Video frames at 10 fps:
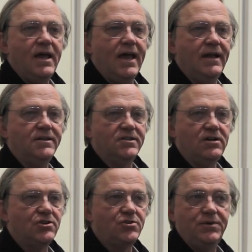And it's a
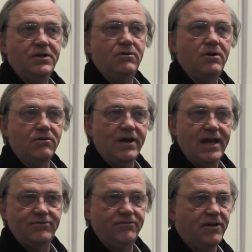culture we no longer
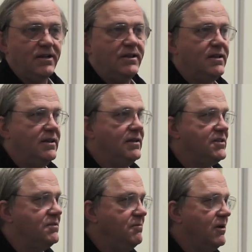have, and frankly, I think
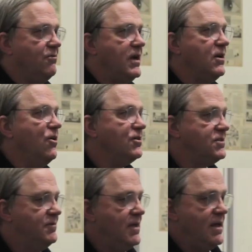it's a, a great
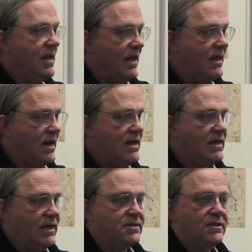loss. In any
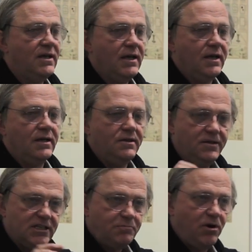case,
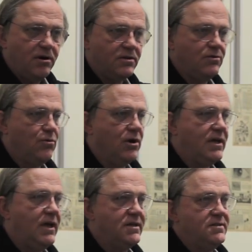this part of the work
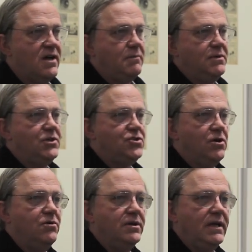has not been
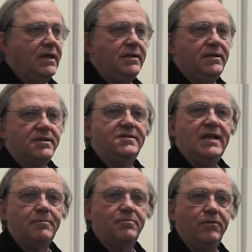shown in this
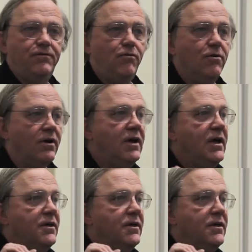depth before.